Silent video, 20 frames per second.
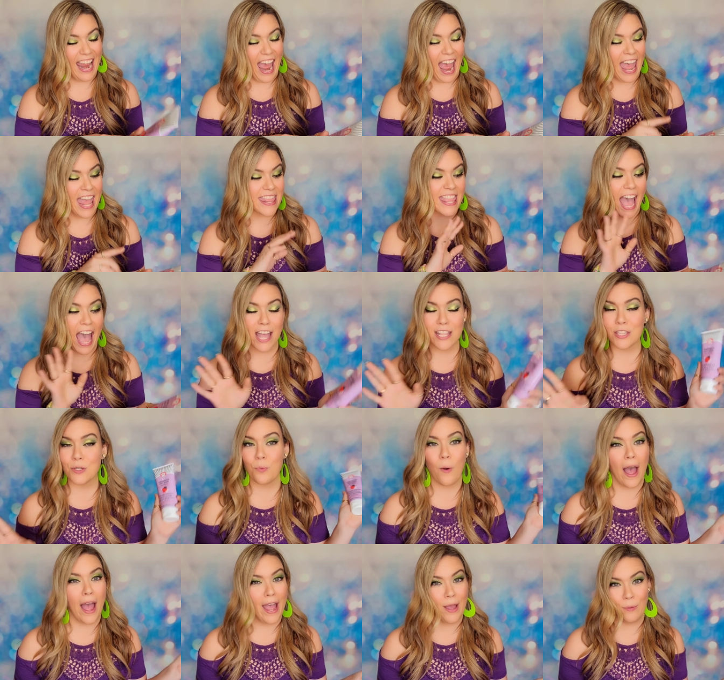And that's
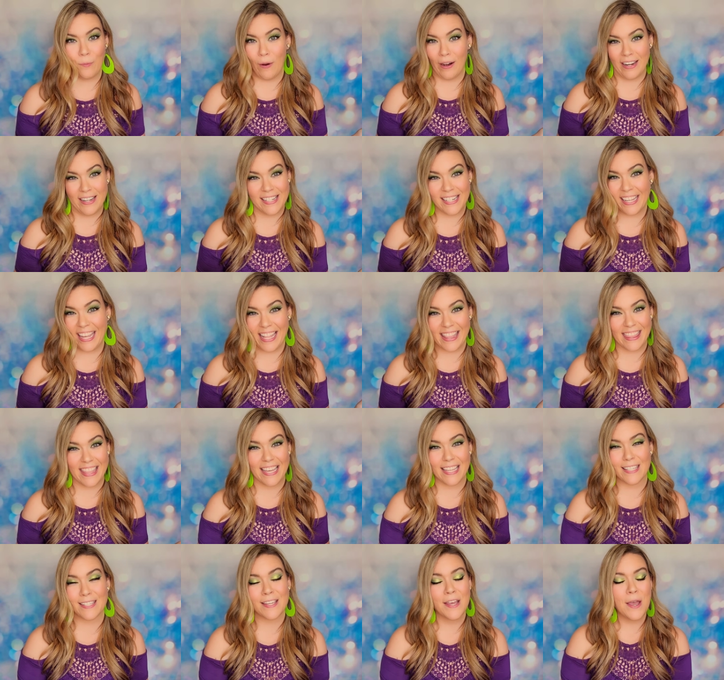why I wanted to get
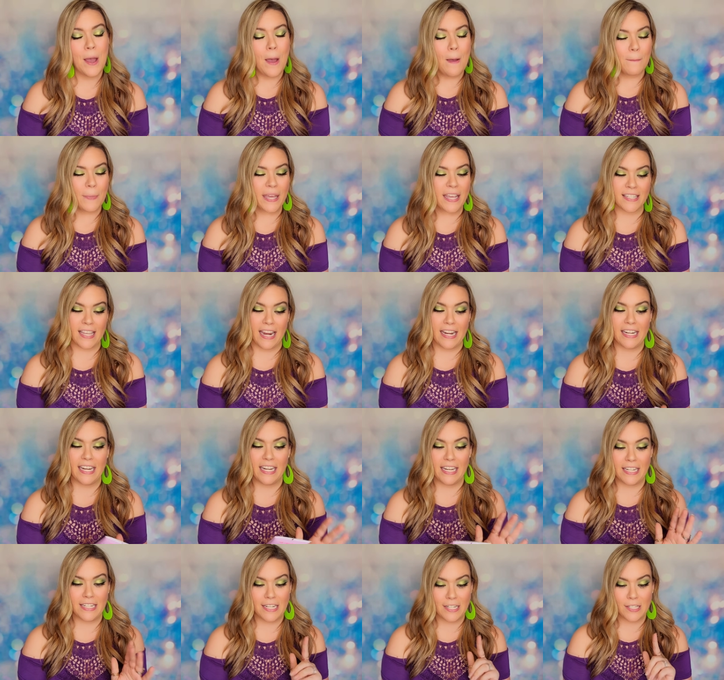this, because I
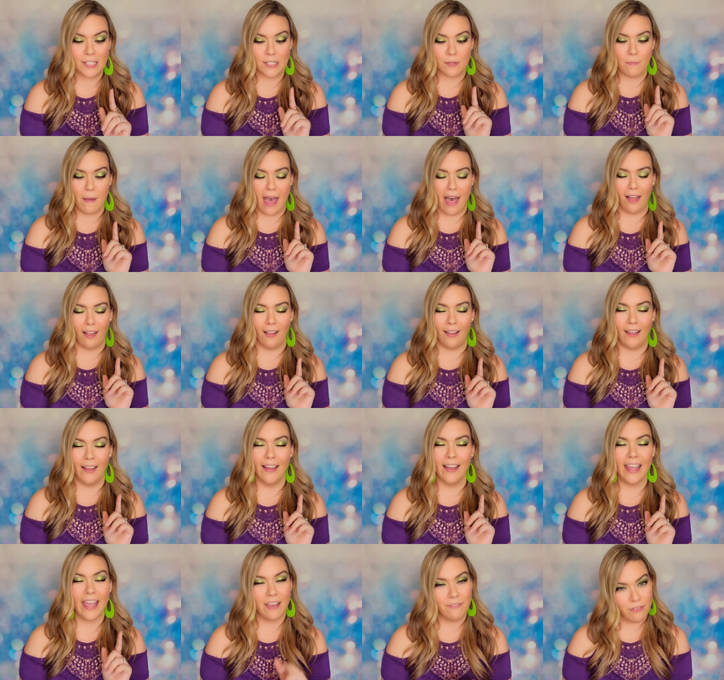needed to smell
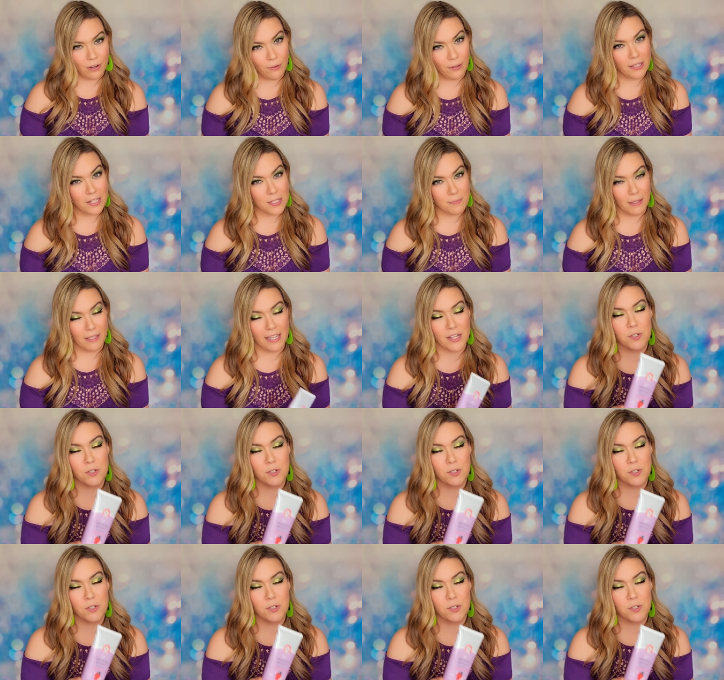if it really smelled like